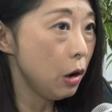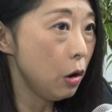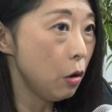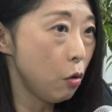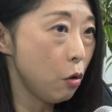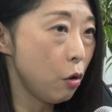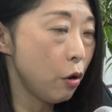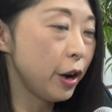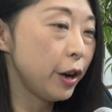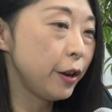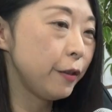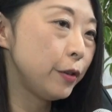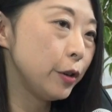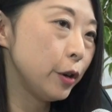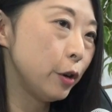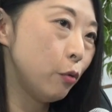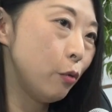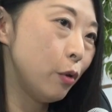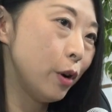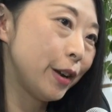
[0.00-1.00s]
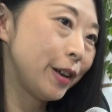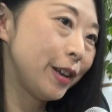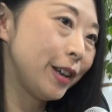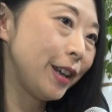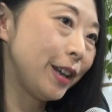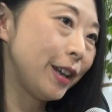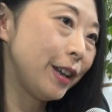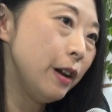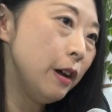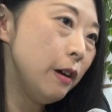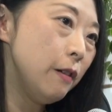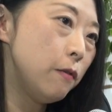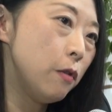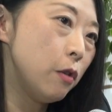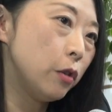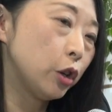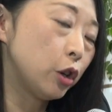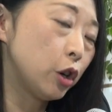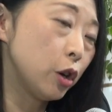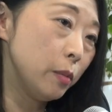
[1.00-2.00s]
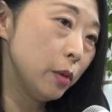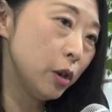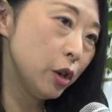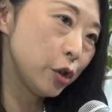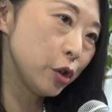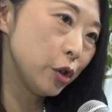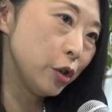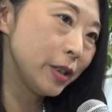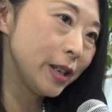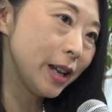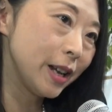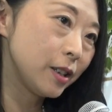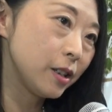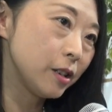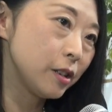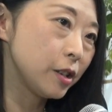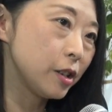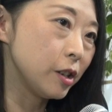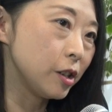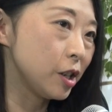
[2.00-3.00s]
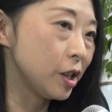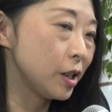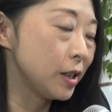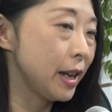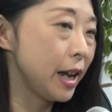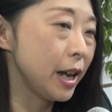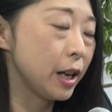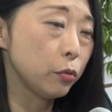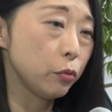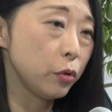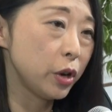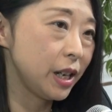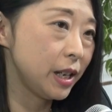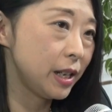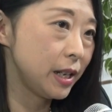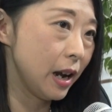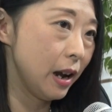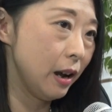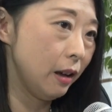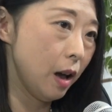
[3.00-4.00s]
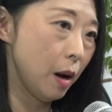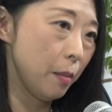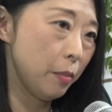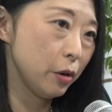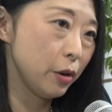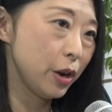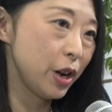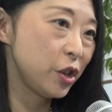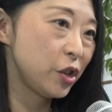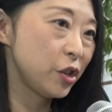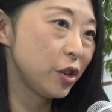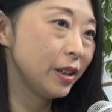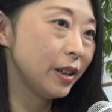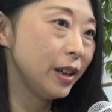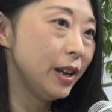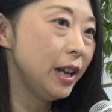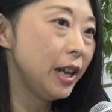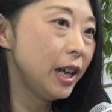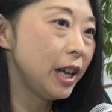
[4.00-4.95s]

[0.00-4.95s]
Or if you're working for the commercial sector, such as like retail operation,